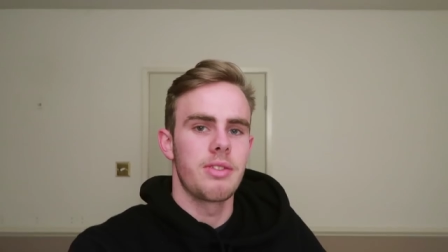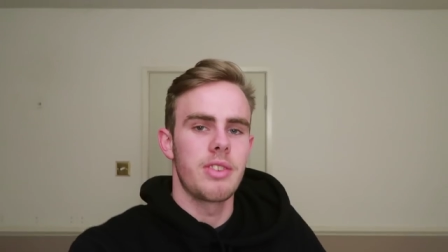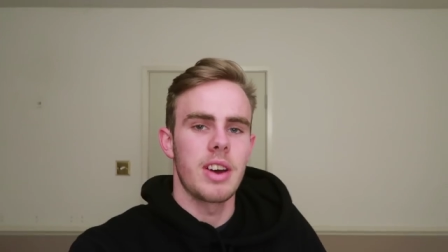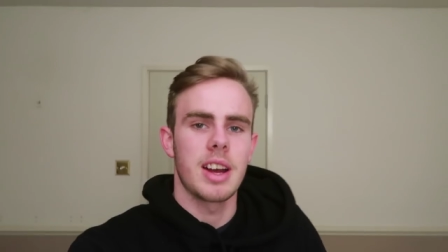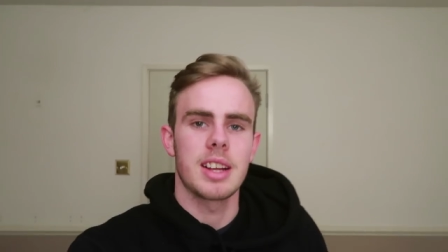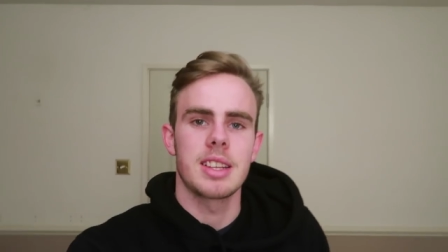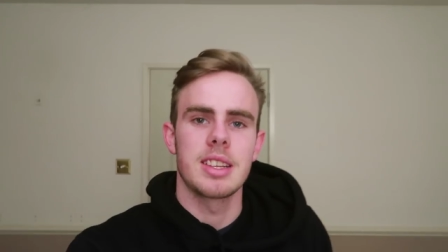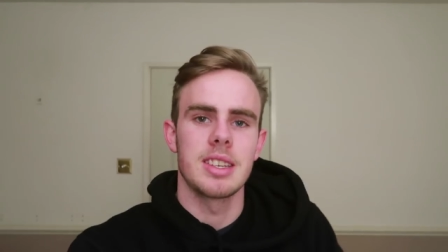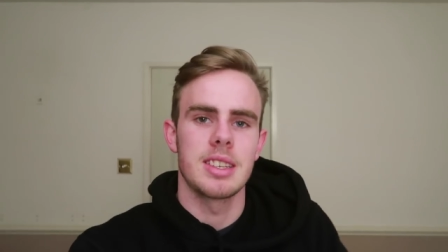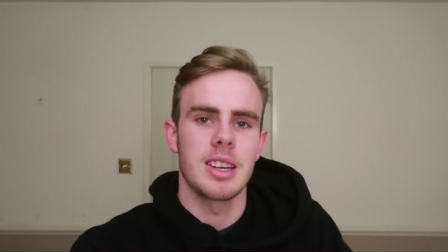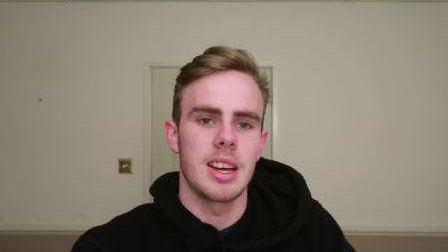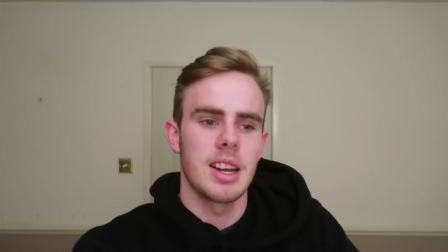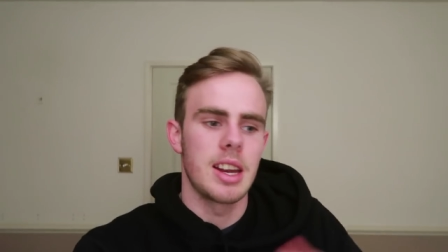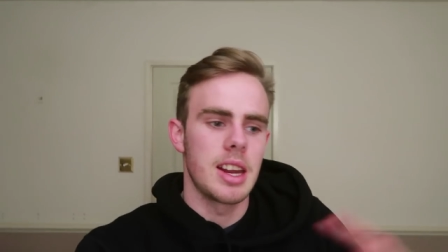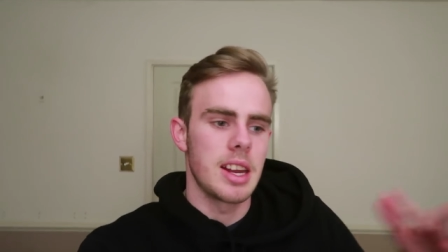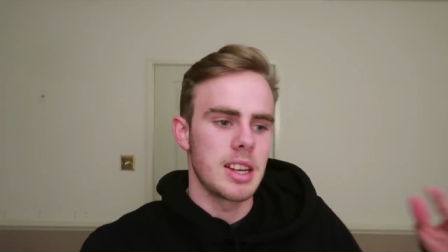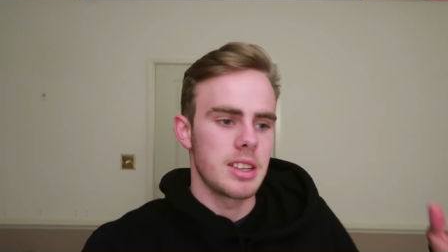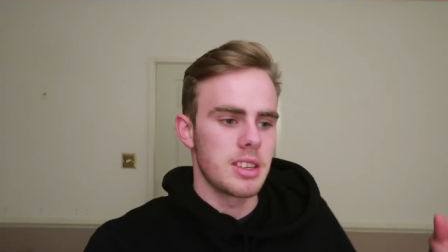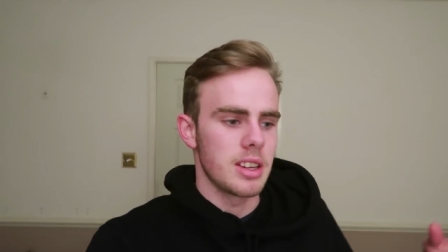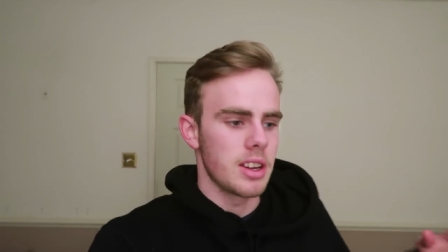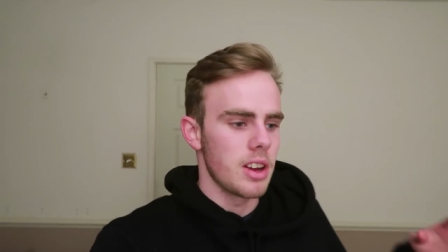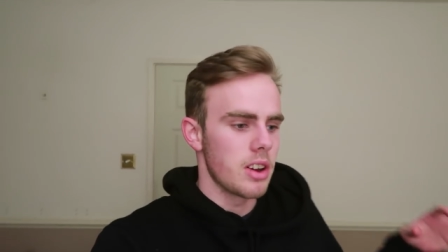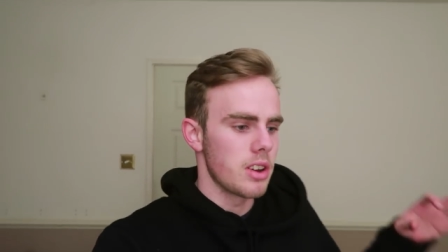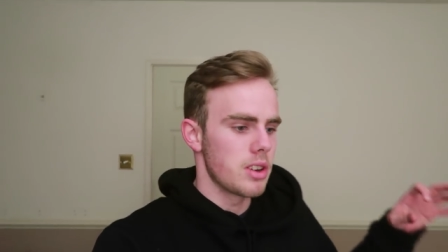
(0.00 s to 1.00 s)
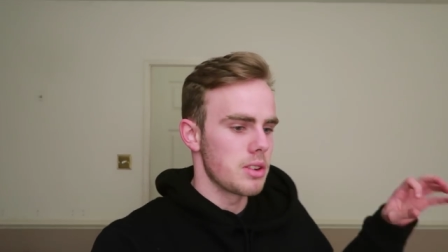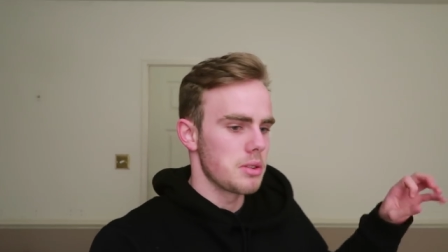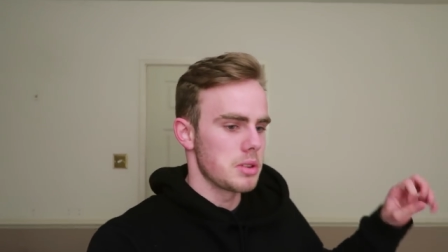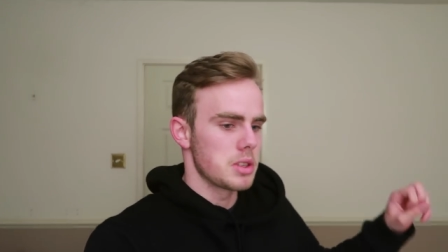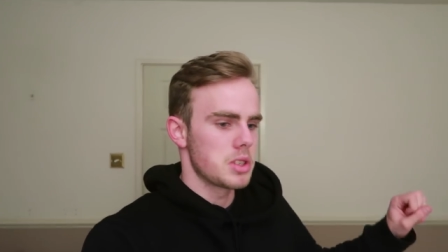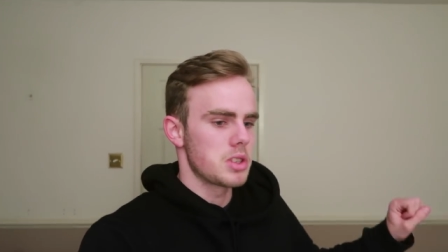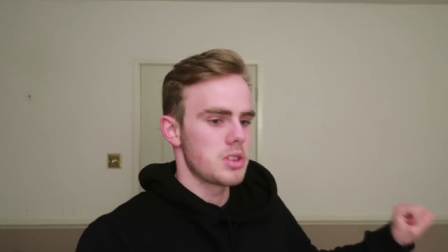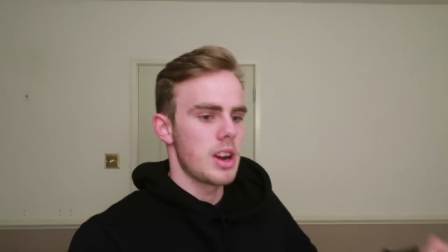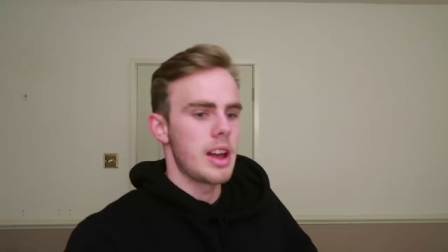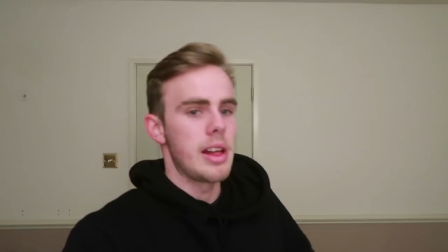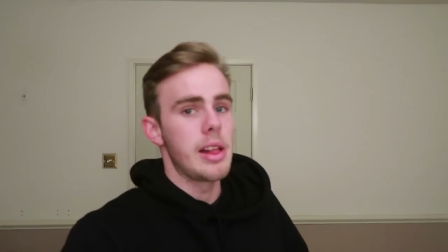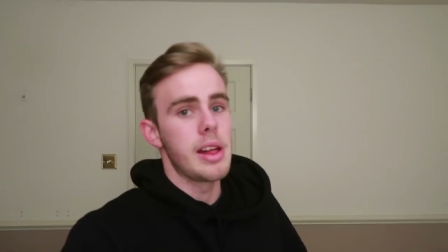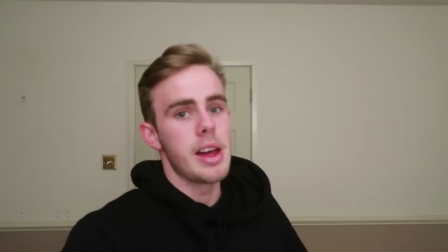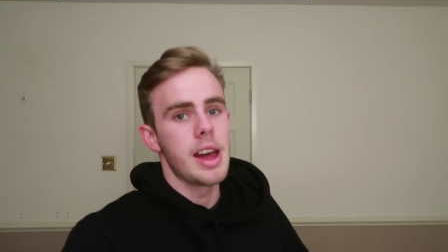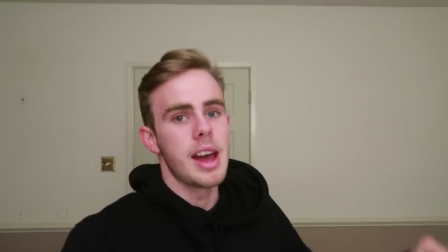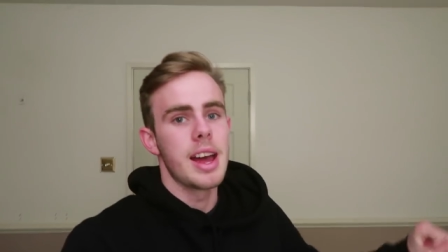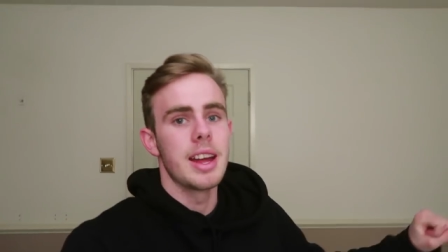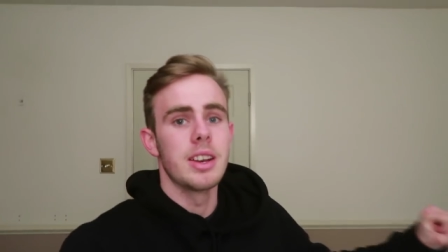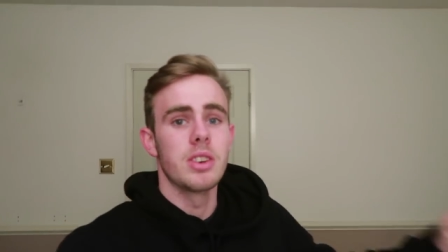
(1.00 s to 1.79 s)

The fact is I need to go to Australia